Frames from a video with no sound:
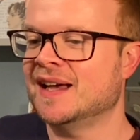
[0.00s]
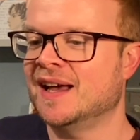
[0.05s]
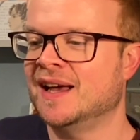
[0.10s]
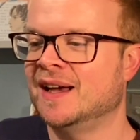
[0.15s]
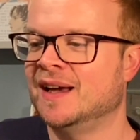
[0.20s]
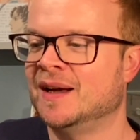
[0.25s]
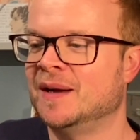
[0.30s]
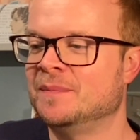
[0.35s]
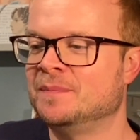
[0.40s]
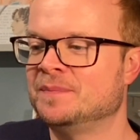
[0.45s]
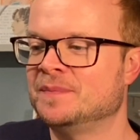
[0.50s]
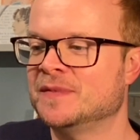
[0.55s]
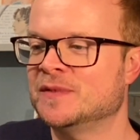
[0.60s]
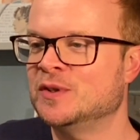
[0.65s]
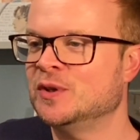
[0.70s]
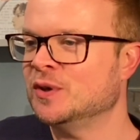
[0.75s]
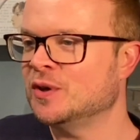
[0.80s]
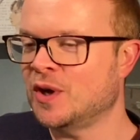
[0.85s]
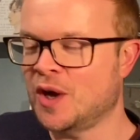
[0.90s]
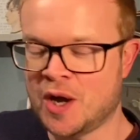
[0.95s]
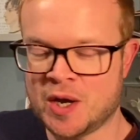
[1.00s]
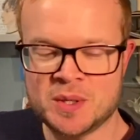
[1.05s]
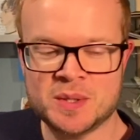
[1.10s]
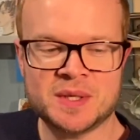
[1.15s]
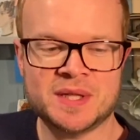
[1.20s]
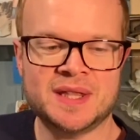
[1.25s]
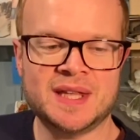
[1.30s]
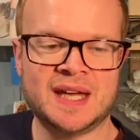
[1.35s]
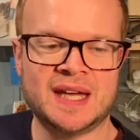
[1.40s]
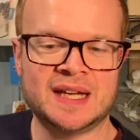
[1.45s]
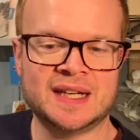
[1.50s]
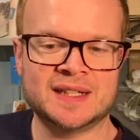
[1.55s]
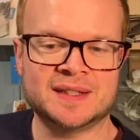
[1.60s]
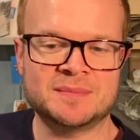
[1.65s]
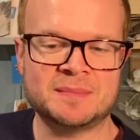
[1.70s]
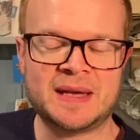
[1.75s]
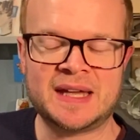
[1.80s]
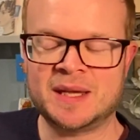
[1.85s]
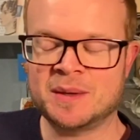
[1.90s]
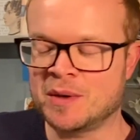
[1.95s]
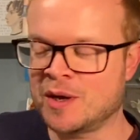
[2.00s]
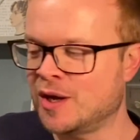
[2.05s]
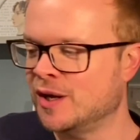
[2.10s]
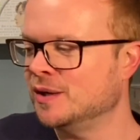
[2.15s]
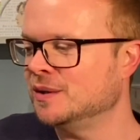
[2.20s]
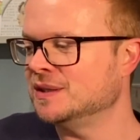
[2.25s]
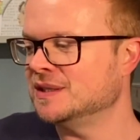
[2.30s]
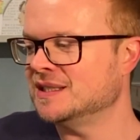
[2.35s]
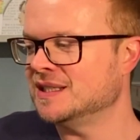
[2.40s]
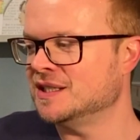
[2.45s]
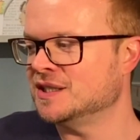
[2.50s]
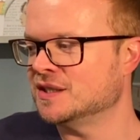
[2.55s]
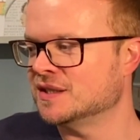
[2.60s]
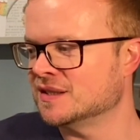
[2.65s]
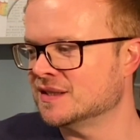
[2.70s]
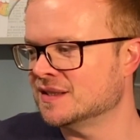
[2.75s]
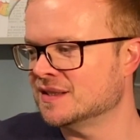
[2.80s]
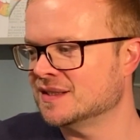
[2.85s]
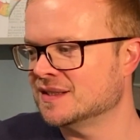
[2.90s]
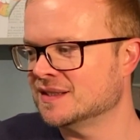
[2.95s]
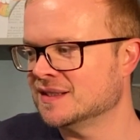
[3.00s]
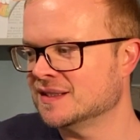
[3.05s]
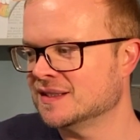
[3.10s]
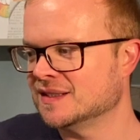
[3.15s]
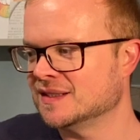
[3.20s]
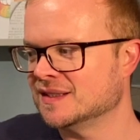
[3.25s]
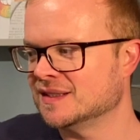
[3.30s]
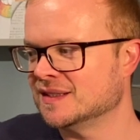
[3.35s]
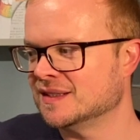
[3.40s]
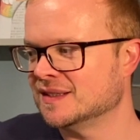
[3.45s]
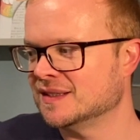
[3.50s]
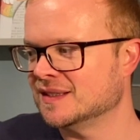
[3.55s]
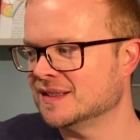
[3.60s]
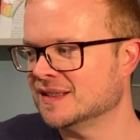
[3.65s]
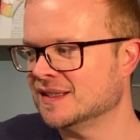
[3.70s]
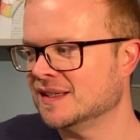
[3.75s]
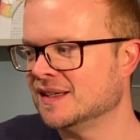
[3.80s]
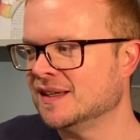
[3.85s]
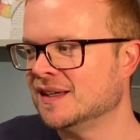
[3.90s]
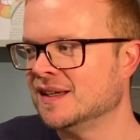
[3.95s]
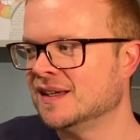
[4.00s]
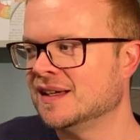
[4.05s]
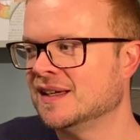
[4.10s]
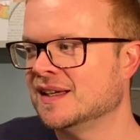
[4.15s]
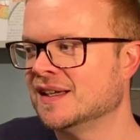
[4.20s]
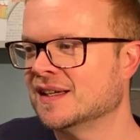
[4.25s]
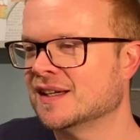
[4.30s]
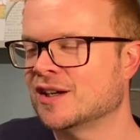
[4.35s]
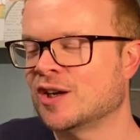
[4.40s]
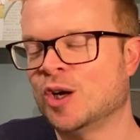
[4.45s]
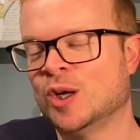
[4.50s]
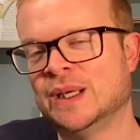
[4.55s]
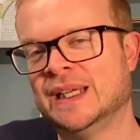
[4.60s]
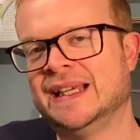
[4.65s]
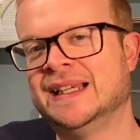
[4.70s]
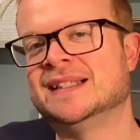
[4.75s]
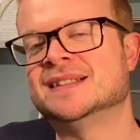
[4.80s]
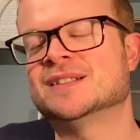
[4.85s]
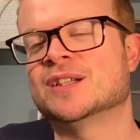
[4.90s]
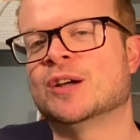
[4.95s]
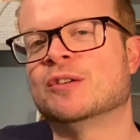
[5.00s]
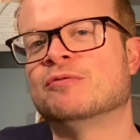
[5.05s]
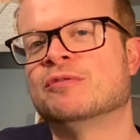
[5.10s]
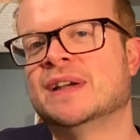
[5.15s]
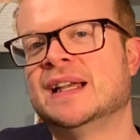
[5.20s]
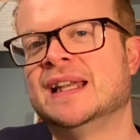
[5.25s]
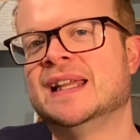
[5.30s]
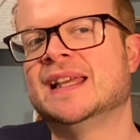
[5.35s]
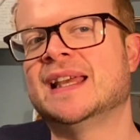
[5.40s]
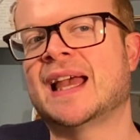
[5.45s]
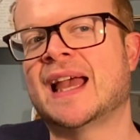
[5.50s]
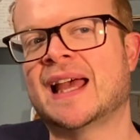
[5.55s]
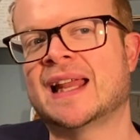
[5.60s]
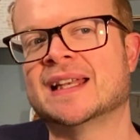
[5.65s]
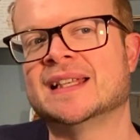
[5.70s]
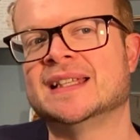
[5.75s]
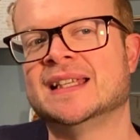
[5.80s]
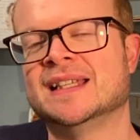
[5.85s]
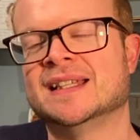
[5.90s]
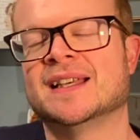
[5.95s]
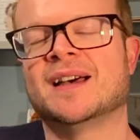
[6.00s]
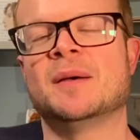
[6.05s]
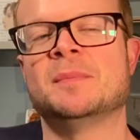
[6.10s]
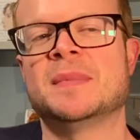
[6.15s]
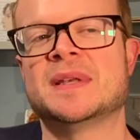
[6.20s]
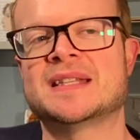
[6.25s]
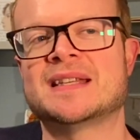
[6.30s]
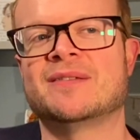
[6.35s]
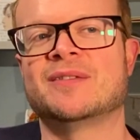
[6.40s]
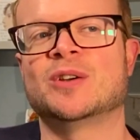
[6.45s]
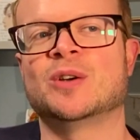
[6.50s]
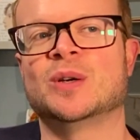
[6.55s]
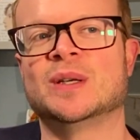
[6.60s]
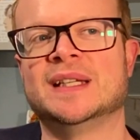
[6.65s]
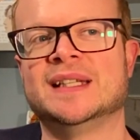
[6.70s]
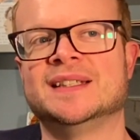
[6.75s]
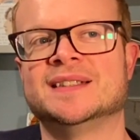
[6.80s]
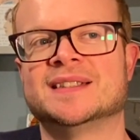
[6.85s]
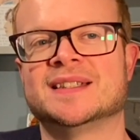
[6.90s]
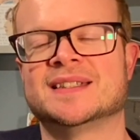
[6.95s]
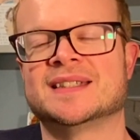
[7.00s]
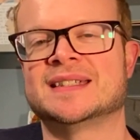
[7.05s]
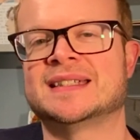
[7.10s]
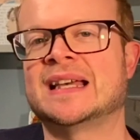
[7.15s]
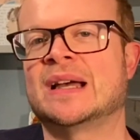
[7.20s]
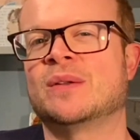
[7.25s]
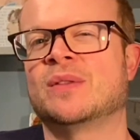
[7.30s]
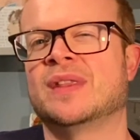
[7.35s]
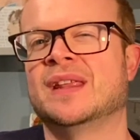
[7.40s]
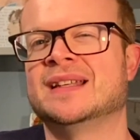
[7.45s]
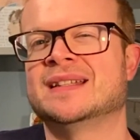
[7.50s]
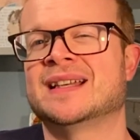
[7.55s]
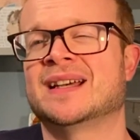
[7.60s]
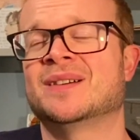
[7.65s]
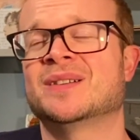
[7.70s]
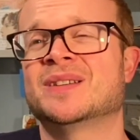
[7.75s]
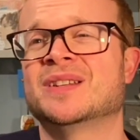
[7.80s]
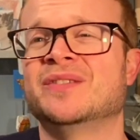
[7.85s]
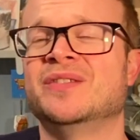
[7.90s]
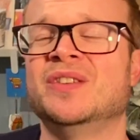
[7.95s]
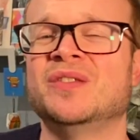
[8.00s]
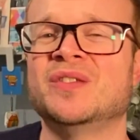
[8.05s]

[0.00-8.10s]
doing your own thing, making your own decisions, colleagues are really handy. I miss having colleagues just to sound things out. So if